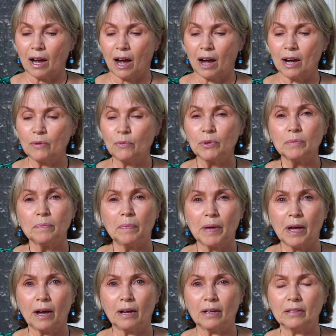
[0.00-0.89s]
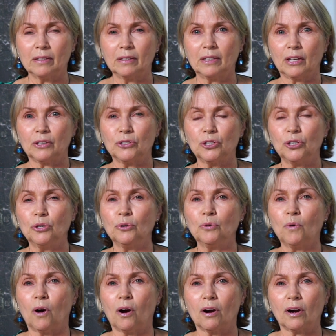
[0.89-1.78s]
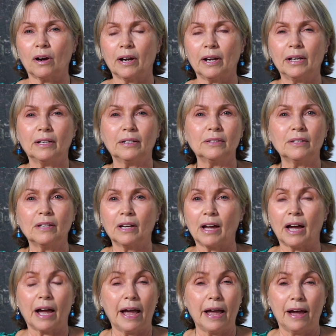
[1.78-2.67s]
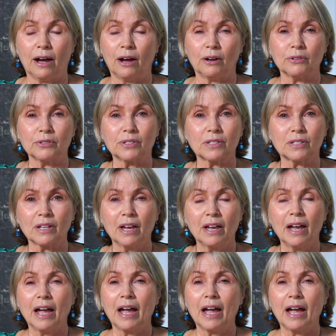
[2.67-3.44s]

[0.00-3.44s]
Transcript: I would bet that you are in a house,